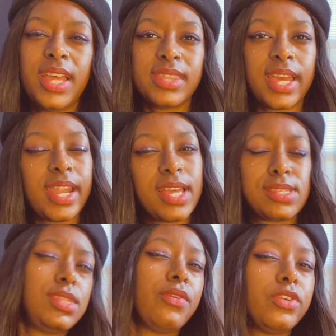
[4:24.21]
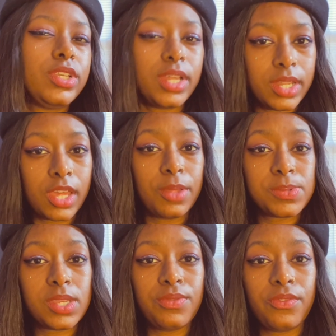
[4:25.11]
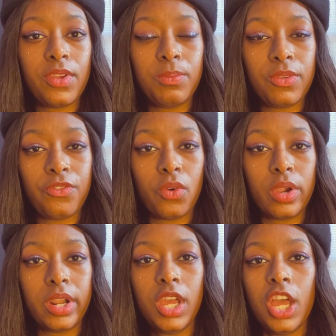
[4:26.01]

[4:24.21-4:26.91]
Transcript: that has never done a cup sleeve event before,